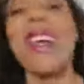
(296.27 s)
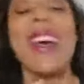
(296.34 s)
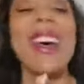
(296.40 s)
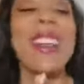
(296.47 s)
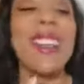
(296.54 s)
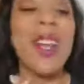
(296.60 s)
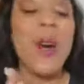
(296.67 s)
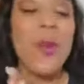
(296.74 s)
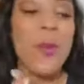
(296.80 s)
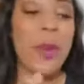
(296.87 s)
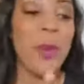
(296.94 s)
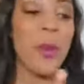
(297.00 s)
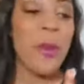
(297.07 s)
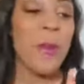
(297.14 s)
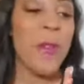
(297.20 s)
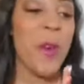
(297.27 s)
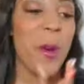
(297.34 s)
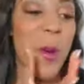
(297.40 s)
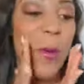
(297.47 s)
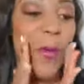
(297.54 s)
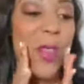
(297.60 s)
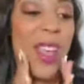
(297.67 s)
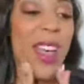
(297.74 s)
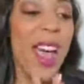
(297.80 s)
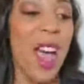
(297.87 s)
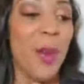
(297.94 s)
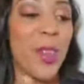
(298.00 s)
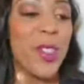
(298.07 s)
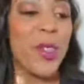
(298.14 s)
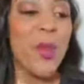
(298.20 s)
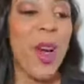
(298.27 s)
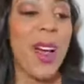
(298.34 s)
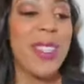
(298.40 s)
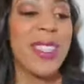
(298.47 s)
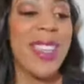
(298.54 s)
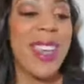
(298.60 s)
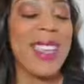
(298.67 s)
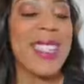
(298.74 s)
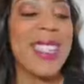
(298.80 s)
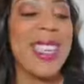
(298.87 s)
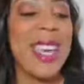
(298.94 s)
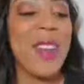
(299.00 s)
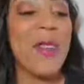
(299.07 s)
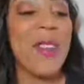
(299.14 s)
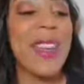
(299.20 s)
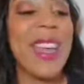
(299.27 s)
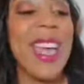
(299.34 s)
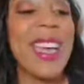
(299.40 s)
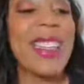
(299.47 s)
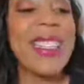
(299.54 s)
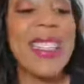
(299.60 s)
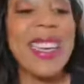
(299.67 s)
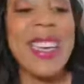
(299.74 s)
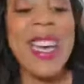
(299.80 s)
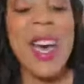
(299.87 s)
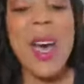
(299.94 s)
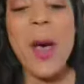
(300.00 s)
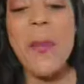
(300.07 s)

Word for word: Hello, beautiful. How was you all's Thanksgiving? Hey, Tia.